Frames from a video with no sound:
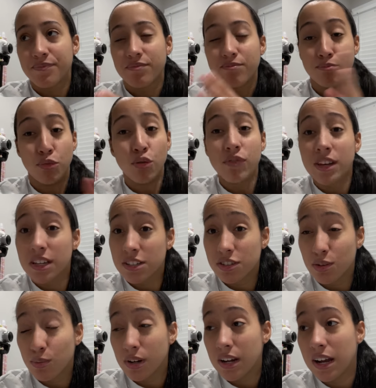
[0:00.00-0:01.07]
moving into the
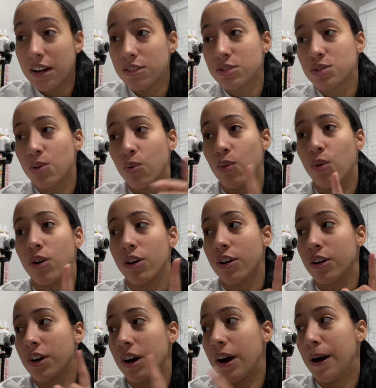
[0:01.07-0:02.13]
warehouse
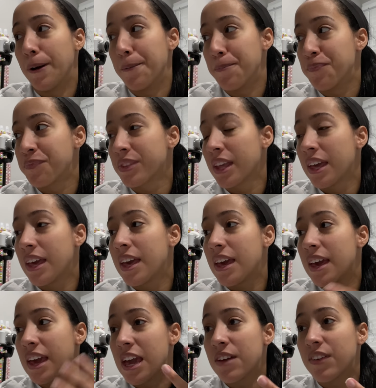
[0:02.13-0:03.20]
or um,
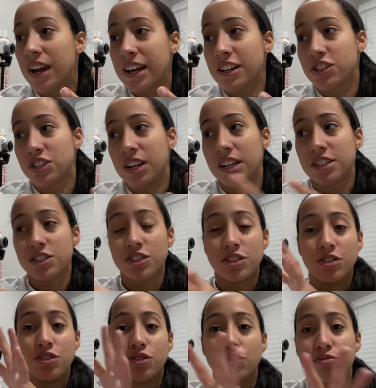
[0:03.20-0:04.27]
if I get a chance
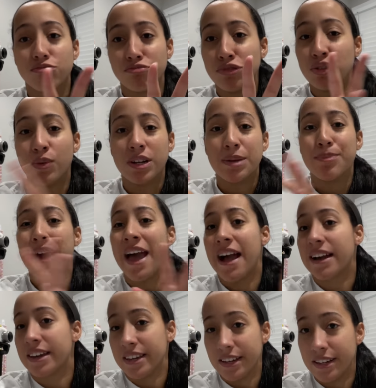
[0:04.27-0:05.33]
to do any
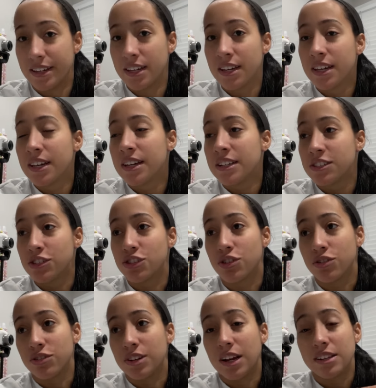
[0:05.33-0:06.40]
packing to show
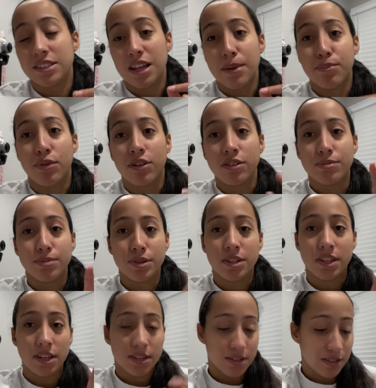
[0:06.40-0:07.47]
you guys that part. But
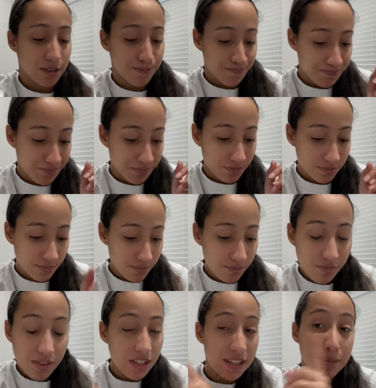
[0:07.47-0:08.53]
yes,
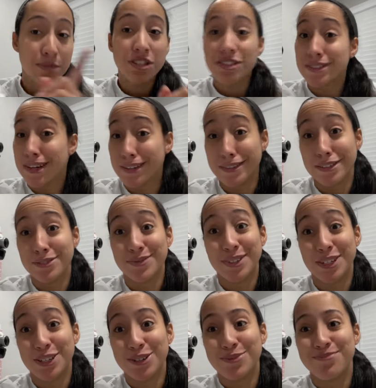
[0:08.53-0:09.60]
let me just edit this
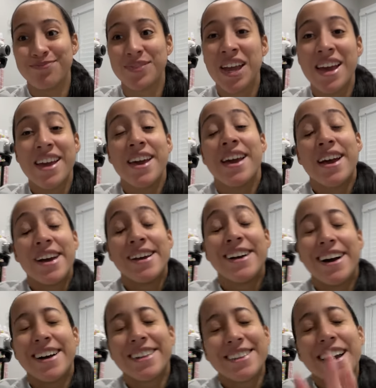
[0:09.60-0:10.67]
video.
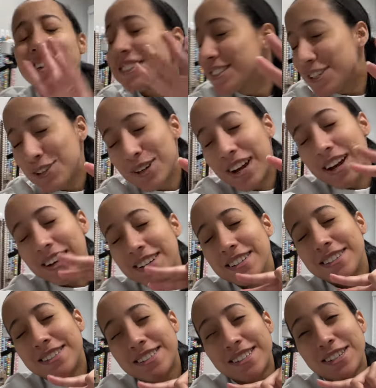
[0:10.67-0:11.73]
Nice to see you
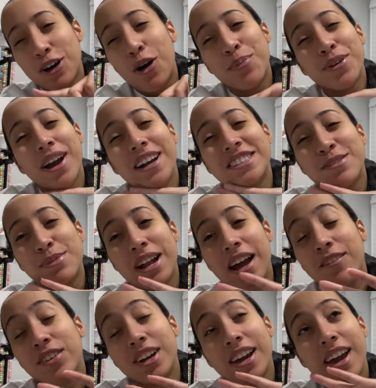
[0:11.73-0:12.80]
guys. Hope you guys have been
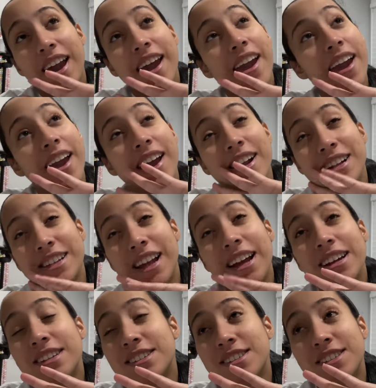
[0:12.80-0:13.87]
having a
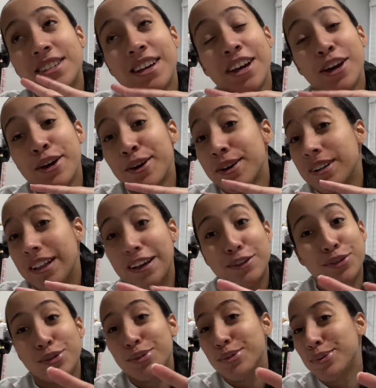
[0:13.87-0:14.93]
nice, like
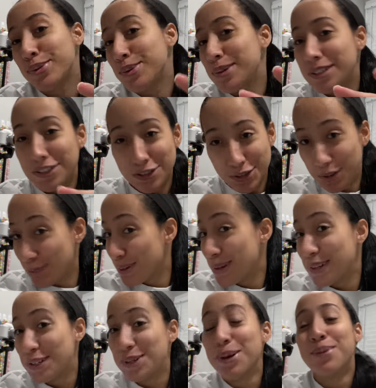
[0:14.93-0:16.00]
two-ish,
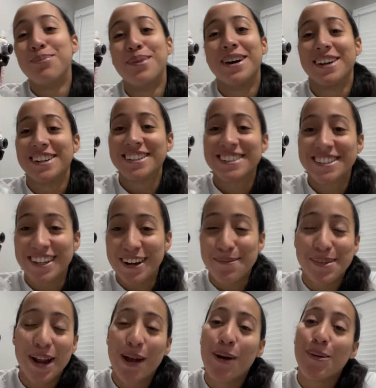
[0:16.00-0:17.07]
three-ish months. Um,
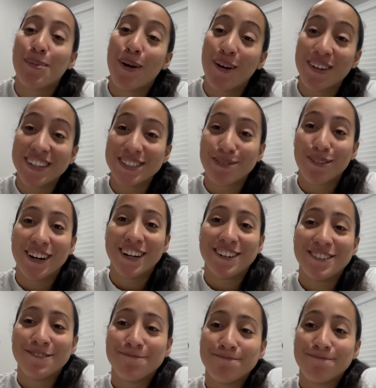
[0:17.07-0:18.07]
and I hope all is well.